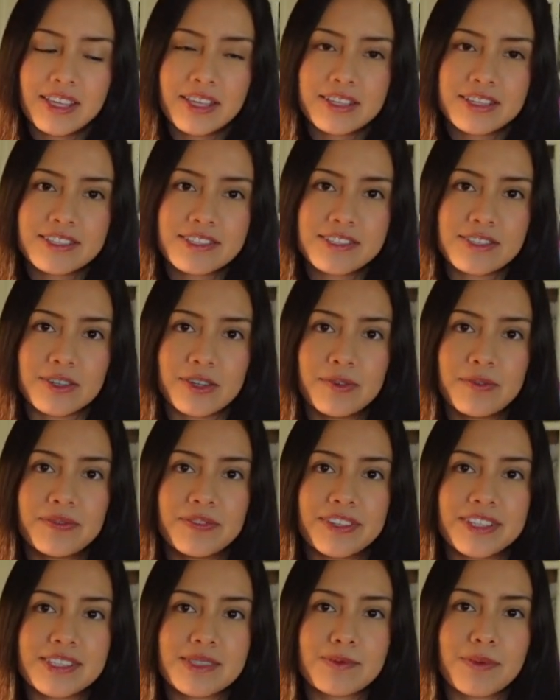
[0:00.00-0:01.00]
soup.
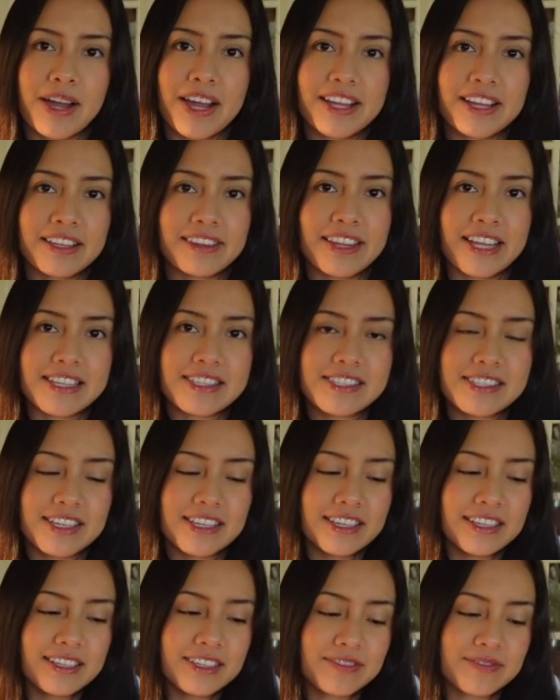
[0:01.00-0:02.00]
It's by
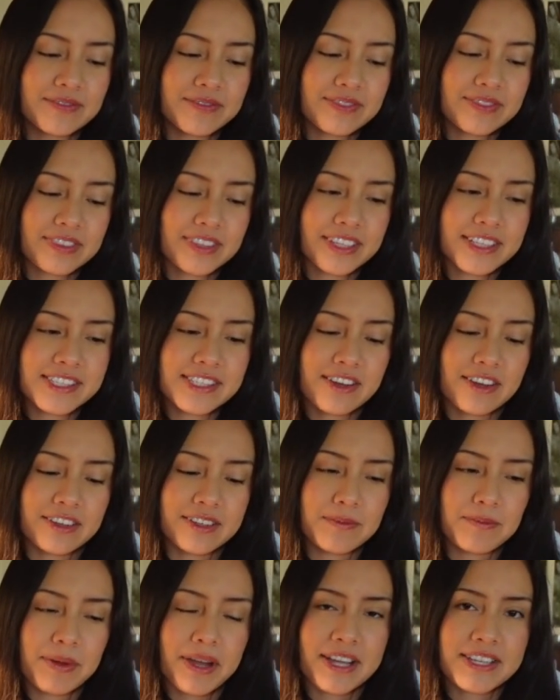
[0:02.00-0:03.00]
Alessi. It's
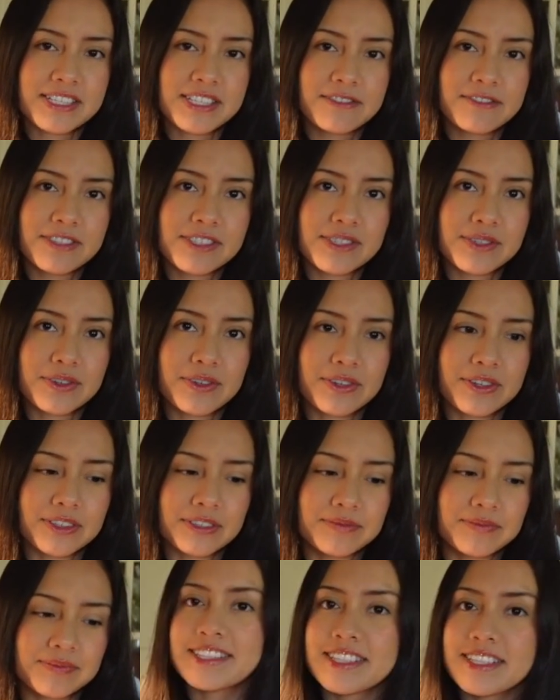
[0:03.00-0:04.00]
called Pasta
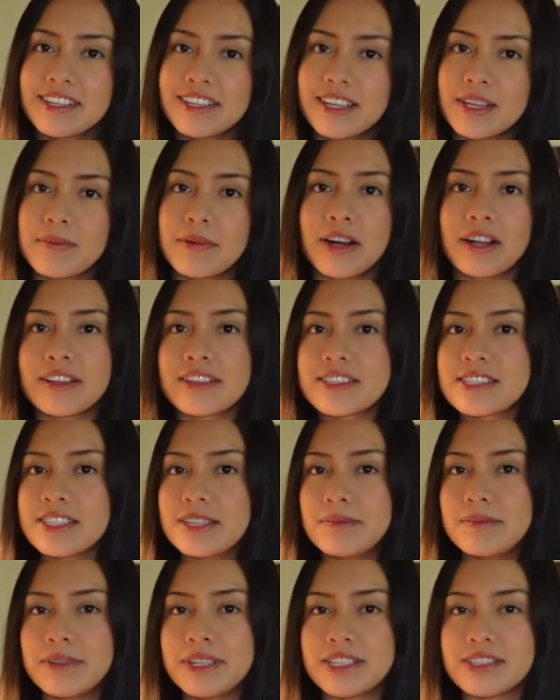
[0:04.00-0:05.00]
Fazool. It's a Neapolitan
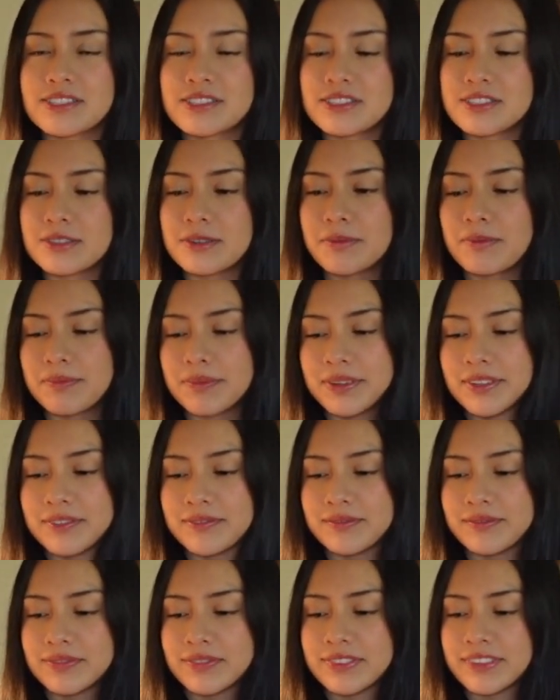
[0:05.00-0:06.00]
bean soup.
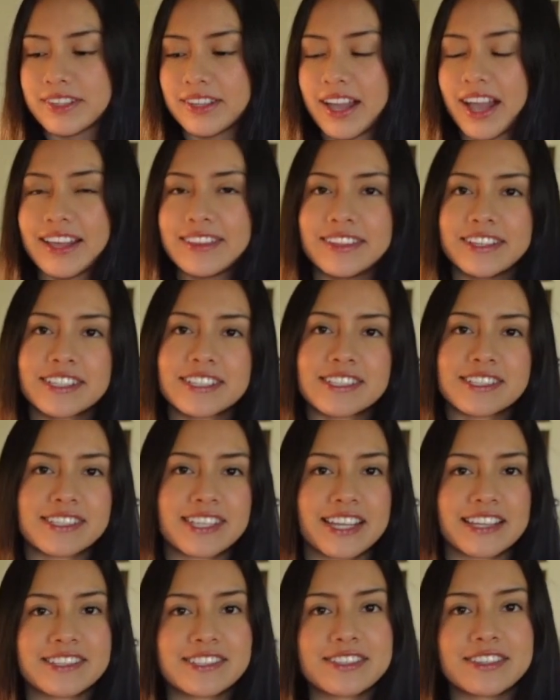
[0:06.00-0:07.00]
I think it just
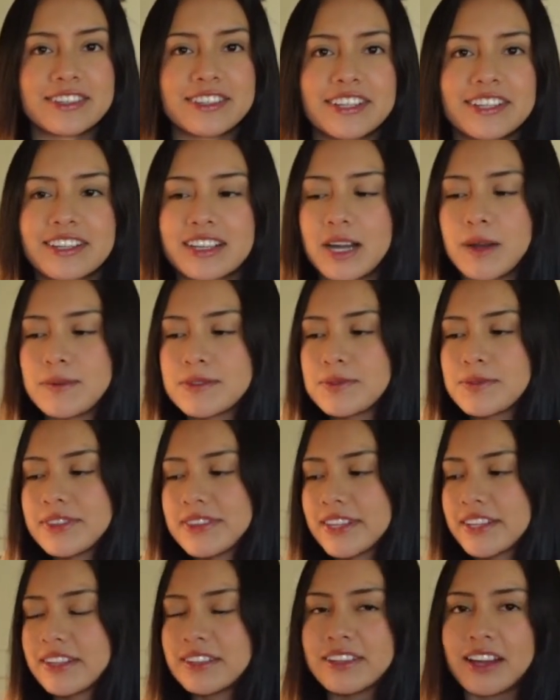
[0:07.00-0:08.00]
tastes good, and it comes with
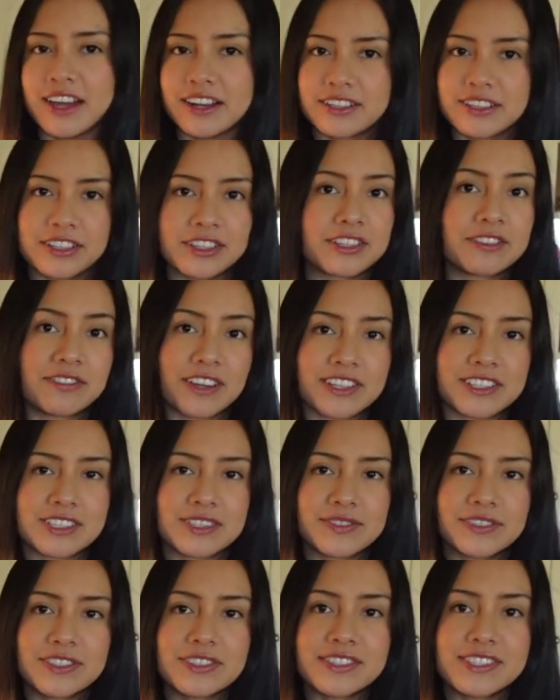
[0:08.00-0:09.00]
like a lot of good
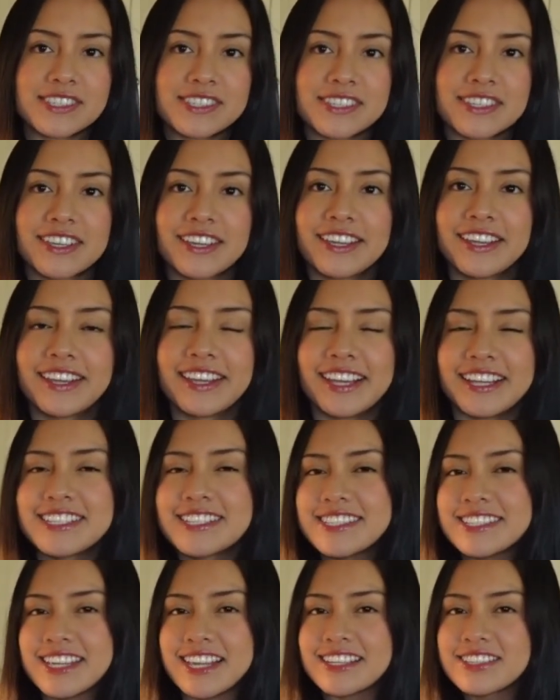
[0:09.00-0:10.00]
vegetables. It
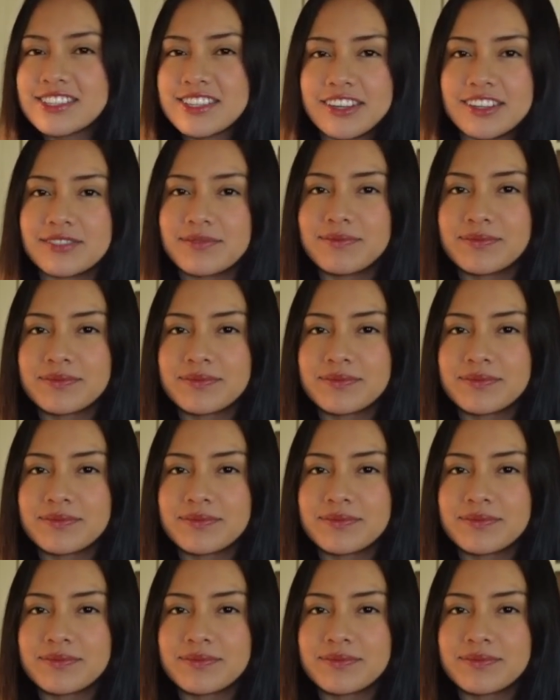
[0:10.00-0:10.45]
just tastes good.